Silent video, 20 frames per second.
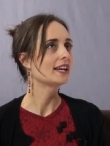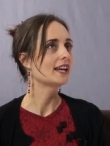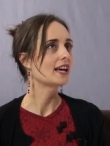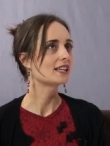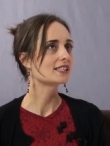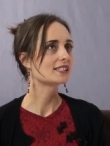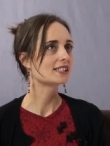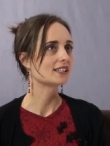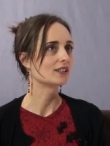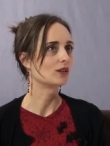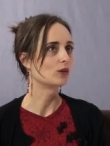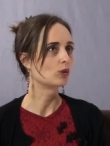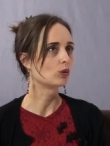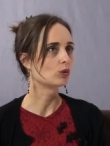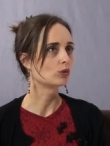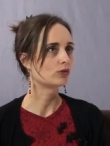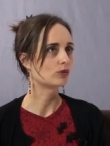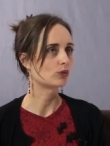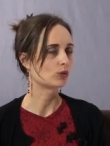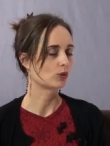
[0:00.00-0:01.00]
in asking
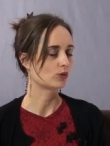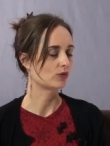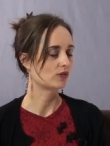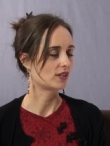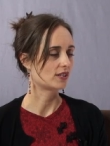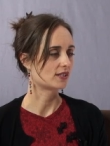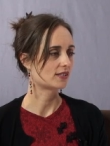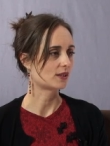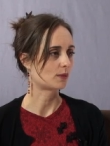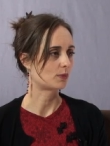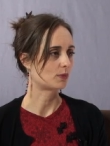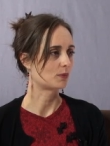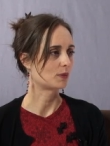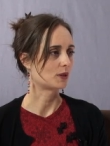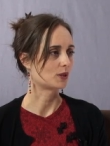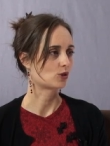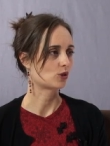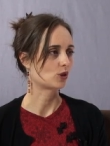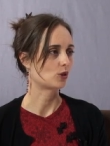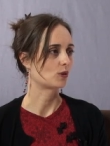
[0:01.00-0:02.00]
all four of these
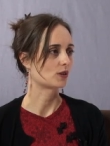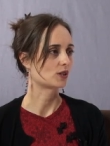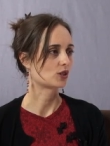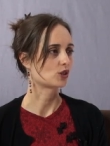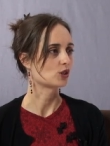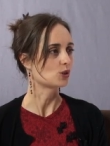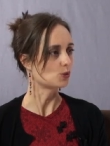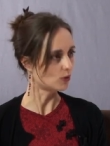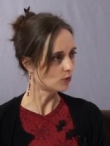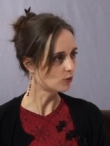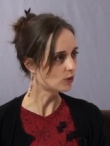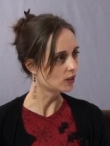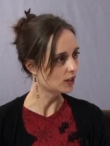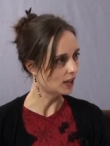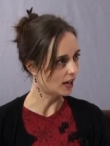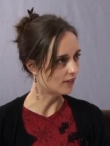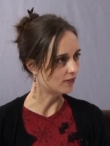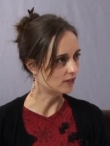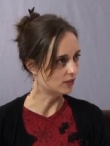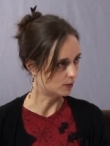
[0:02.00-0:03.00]
supplementary questions, we're
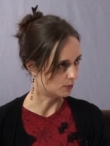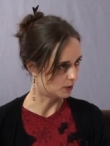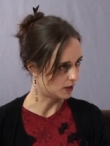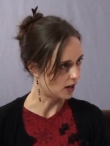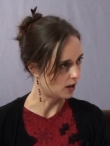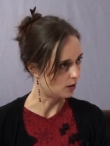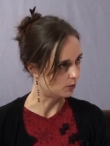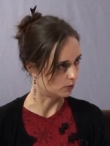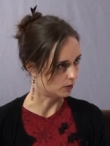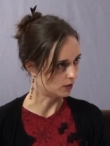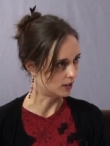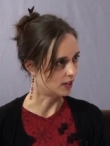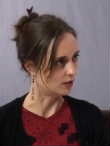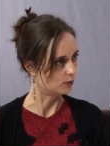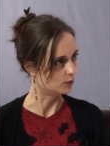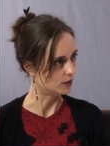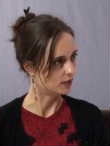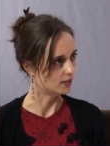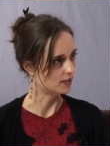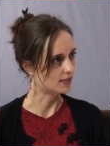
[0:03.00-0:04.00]
really having to be humble,
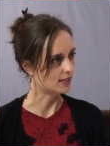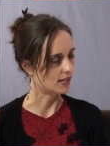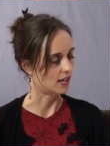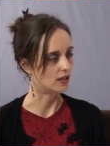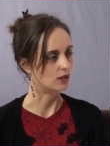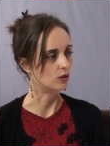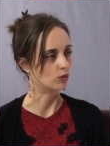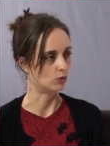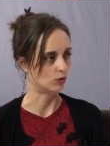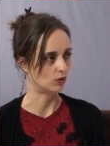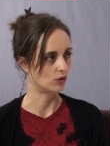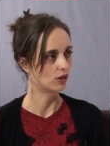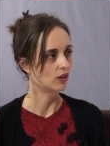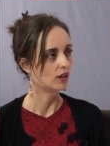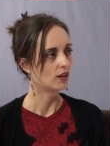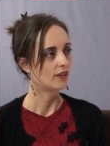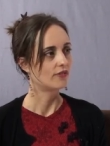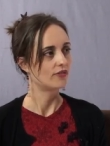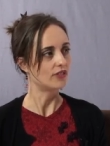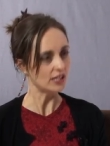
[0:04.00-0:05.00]
aren't we, and say, look,
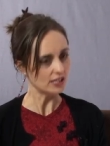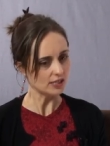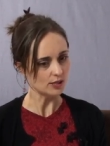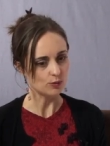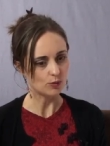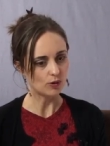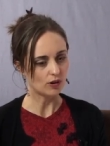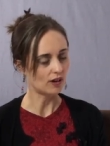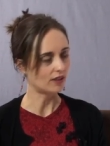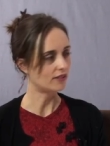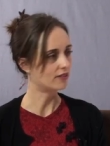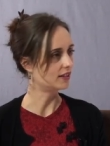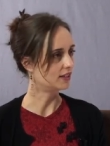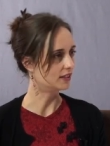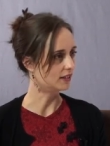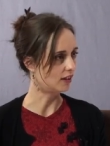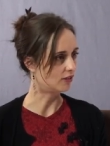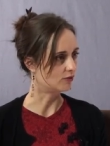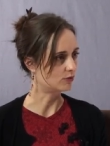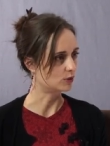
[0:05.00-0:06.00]
this is what I
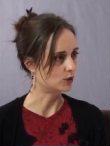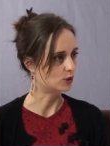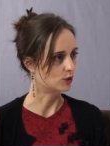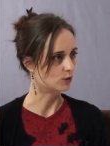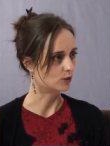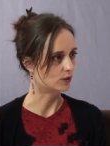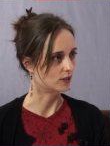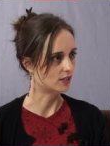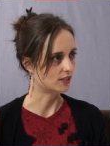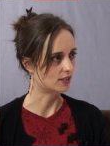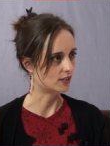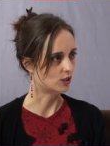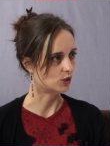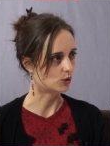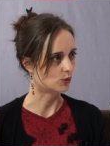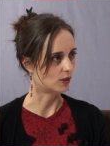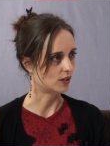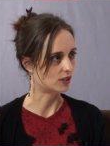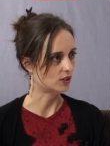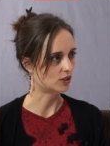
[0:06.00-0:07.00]
think love would do in this
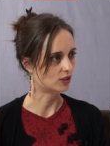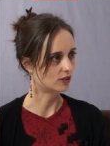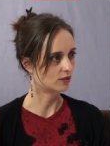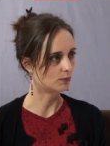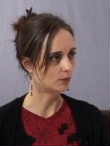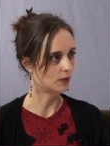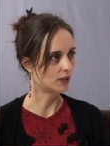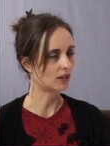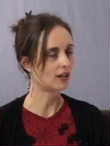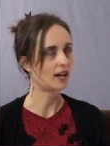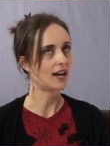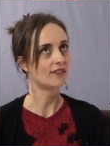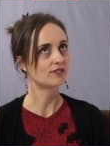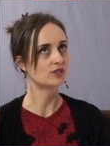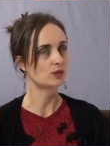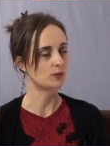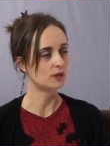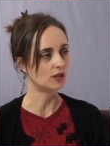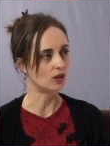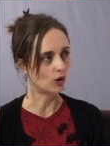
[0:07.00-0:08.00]
situation, but yeah. I
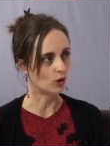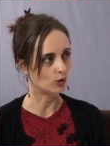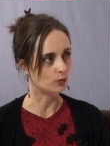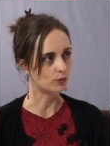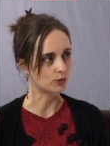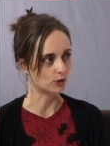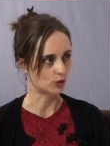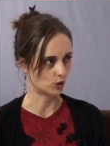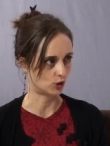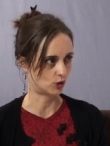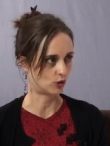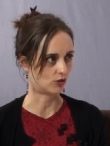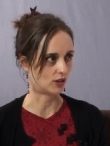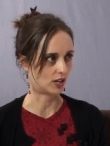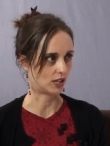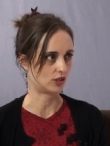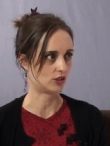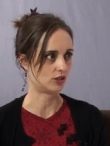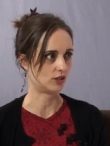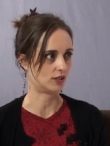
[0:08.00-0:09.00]
have to be open to
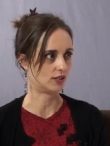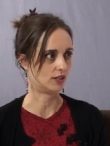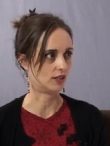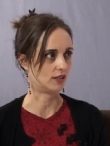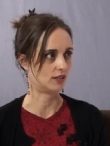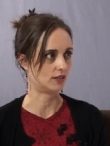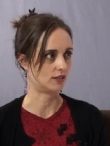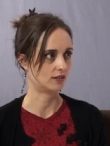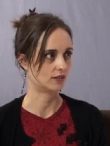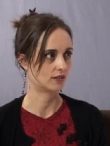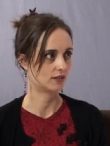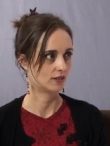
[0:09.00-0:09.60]
correction here.